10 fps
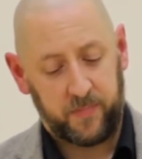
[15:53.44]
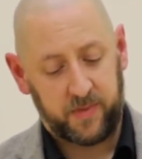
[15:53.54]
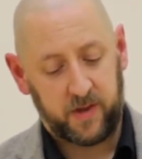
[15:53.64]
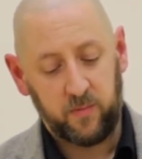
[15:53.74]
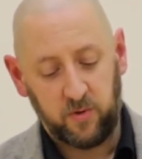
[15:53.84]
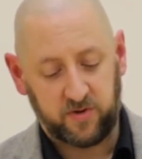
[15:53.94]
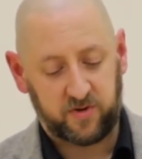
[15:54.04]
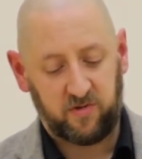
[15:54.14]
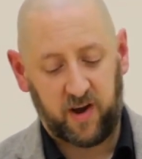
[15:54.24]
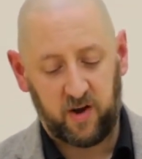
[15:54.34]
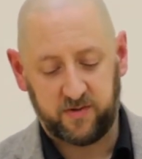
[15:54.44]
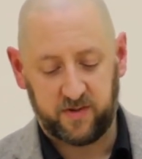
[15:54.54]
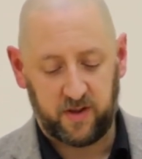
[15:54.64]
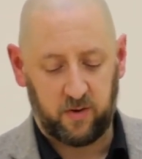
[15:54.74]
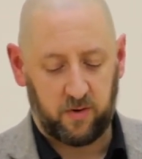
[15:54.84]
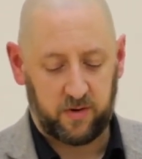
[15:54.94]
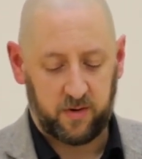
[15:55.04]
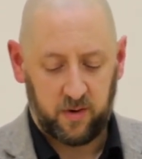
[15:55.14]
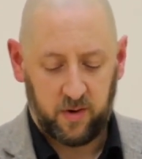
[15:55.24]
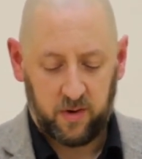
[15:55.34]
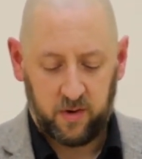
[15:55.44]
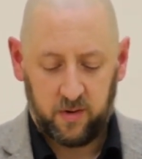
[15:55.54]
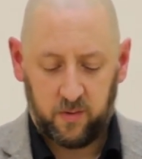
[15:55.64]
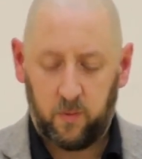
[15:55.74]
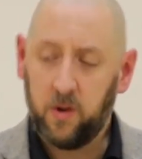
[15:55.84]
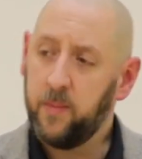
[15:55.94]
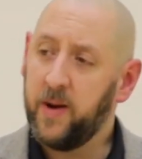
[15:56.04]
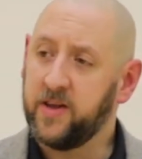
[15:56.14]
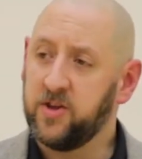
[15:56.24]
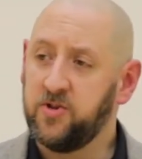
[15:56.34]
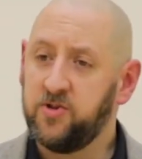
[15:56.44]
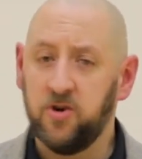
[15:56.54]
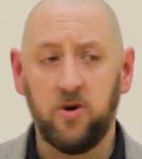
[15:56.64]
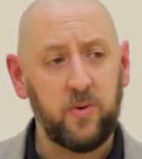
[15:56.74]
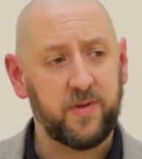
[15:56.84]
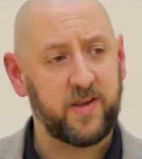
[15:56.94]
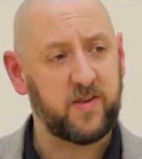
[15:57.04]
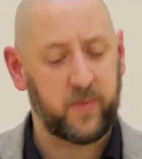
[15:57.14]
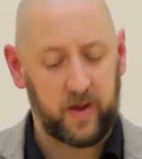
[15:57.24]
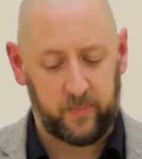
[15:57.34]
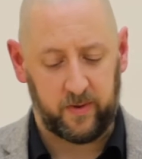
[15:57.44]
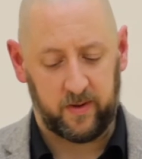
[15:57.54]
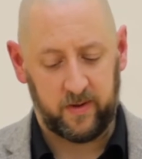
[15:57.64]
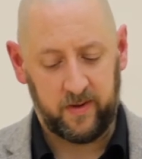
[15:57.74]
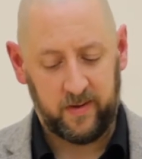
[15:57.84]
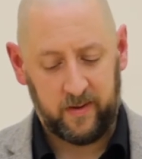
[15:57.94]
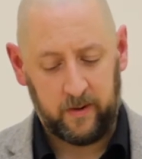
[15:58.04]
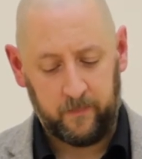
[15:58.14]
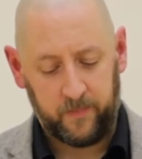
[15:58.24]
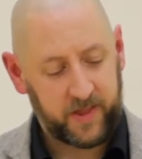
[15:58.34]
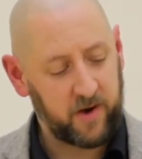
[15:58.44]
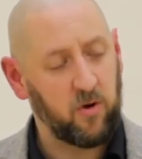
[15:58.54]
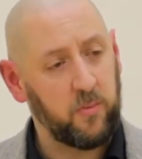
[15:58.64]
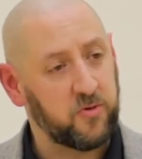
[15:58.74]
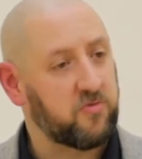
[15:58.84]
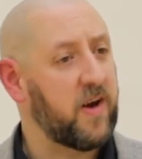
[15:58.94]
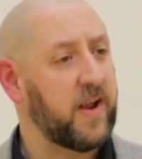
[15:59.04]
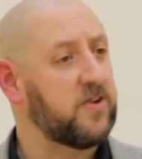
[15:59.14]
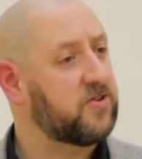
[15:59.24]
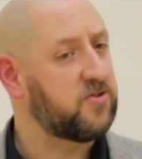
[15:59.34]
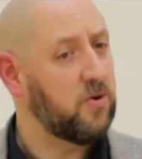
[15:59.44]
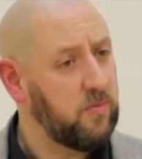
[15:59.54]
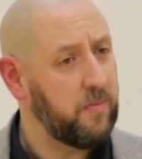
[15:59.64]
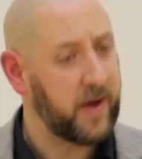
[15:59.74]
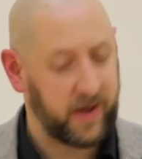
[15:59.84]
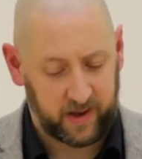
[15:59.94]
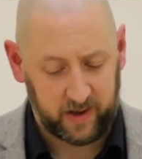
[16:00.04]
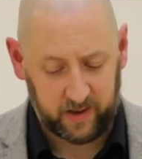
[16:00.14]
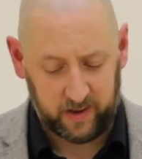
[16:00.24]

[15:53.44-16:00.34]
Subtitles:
Then Moses cried out to the Lord, what am I to do with these people? They're almost ready to stone me.